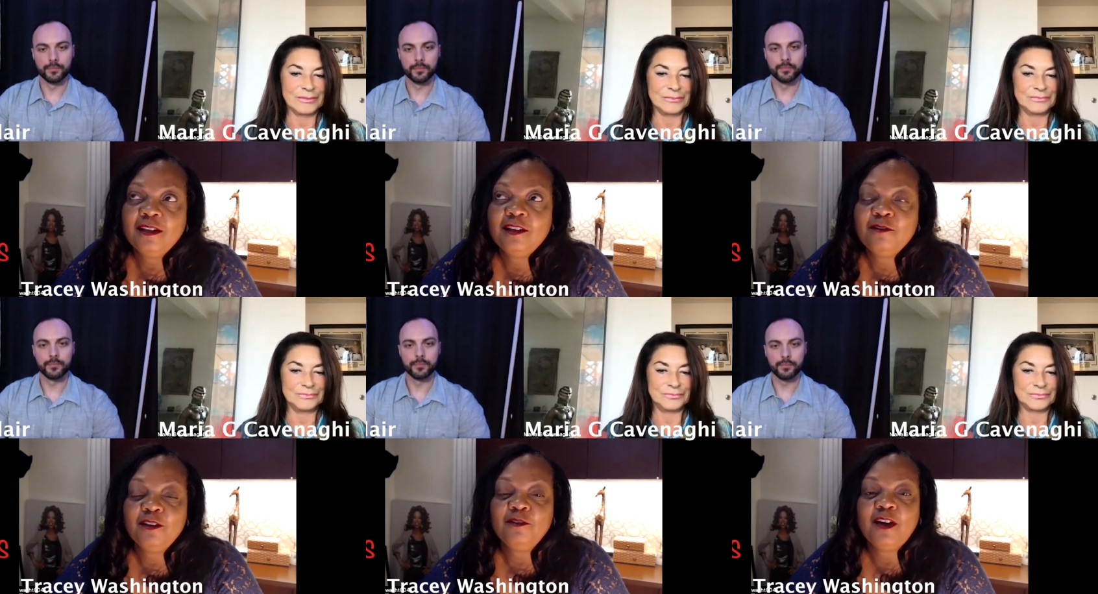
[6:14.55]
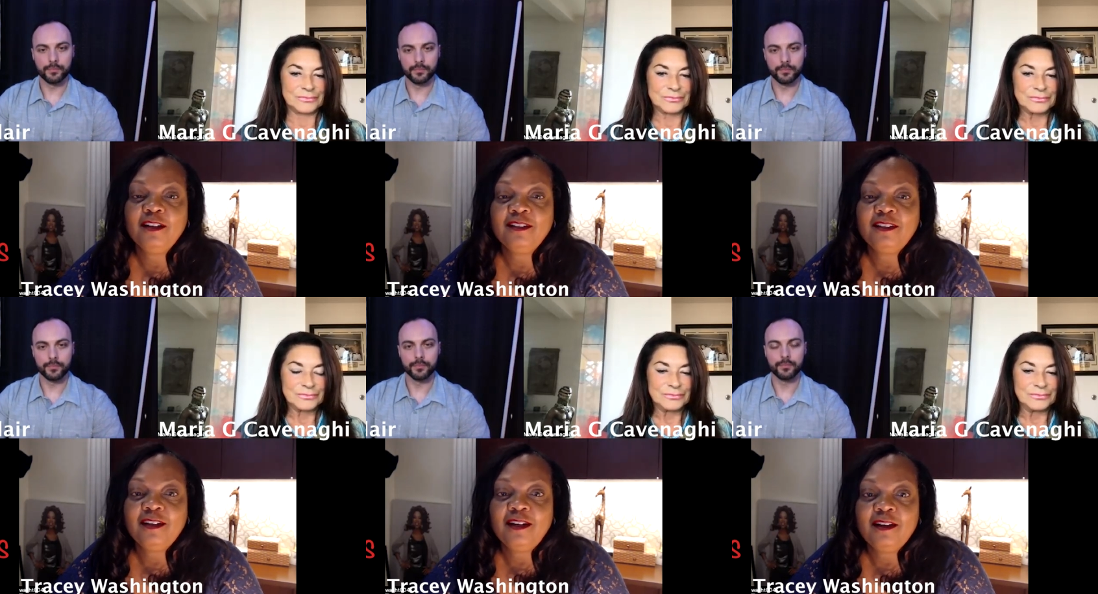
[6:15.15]
Speaker 1: given the fact
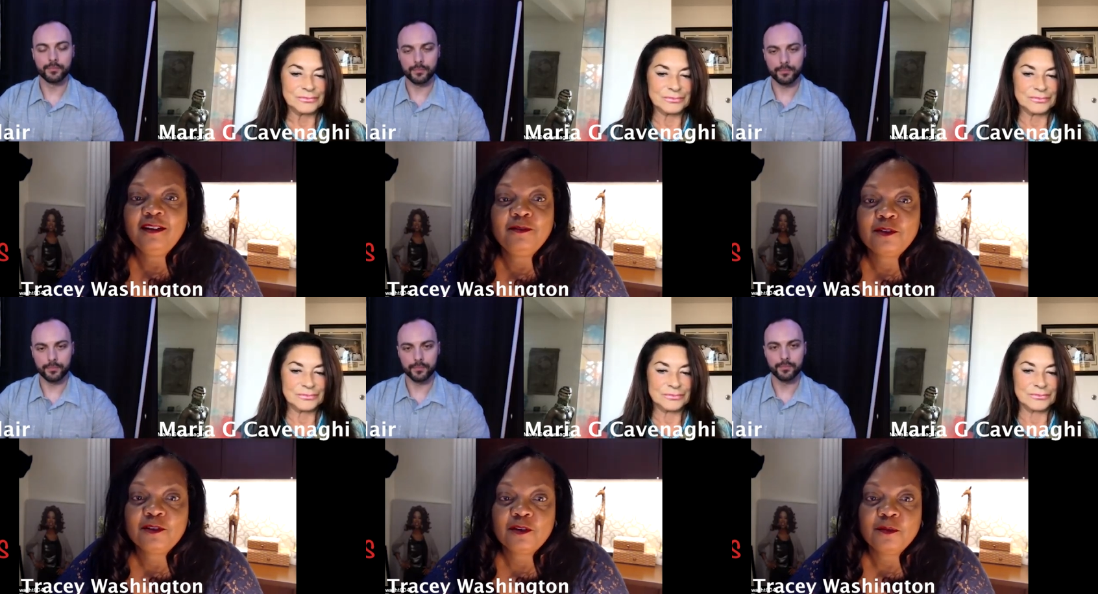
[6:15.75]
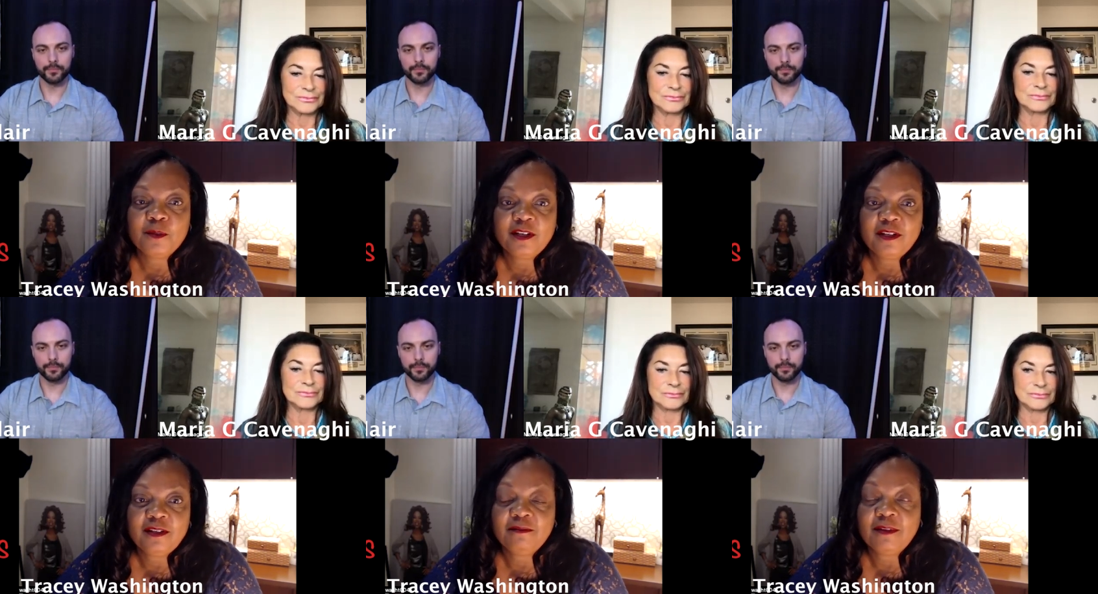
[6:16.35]
that I, for so
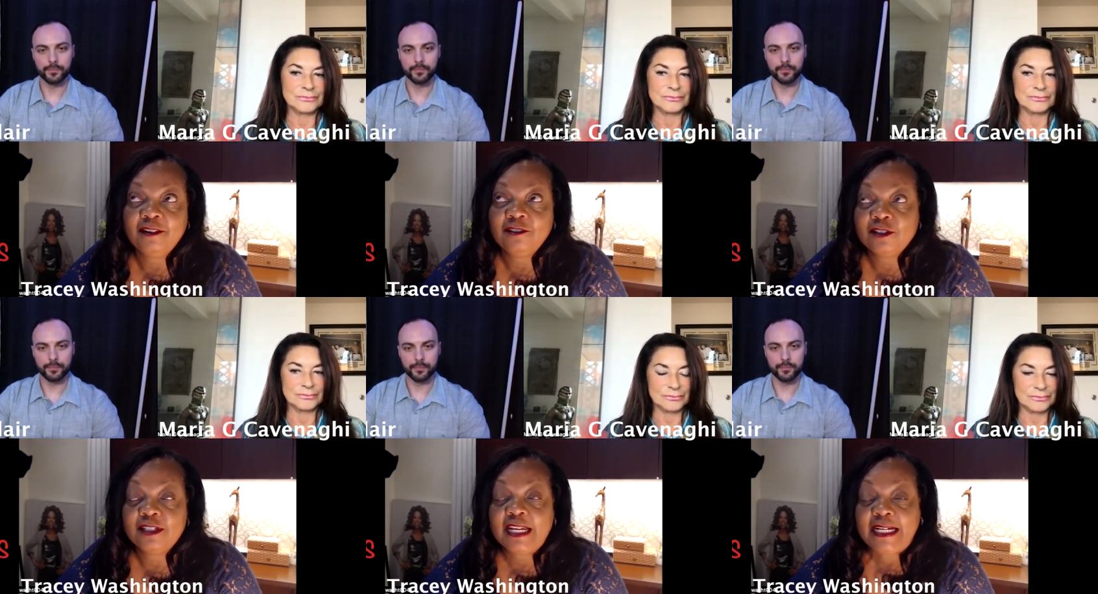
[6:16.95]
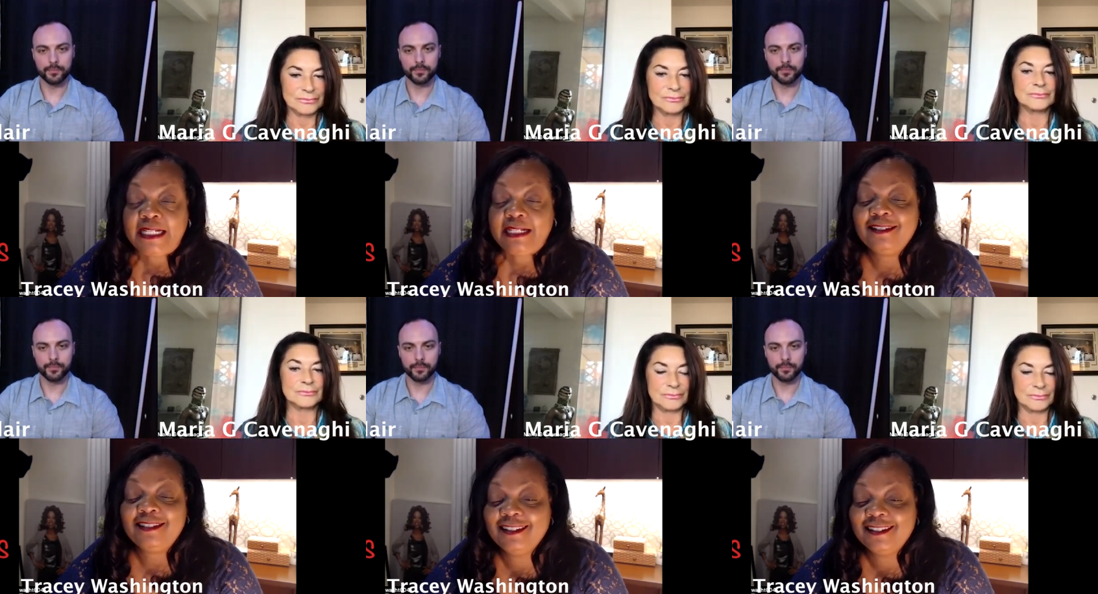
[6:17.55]
many actually decades,